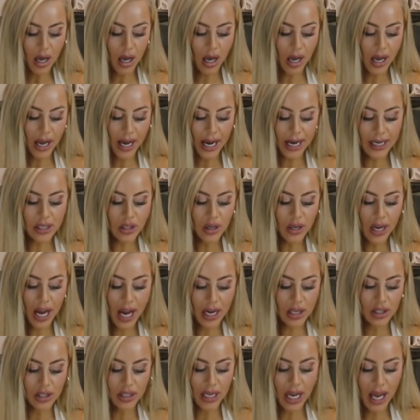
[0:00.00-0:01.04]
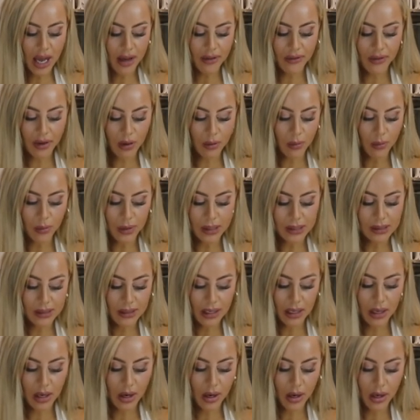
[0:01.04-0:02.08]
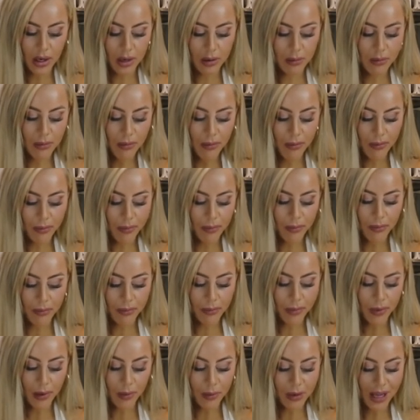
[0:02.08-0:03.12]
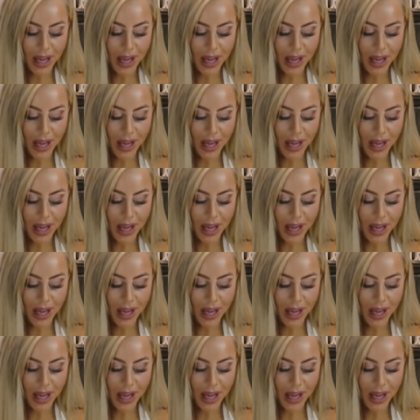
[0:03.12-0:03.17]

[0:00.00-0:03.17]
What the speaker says: I don't actually have a whisk at home, but we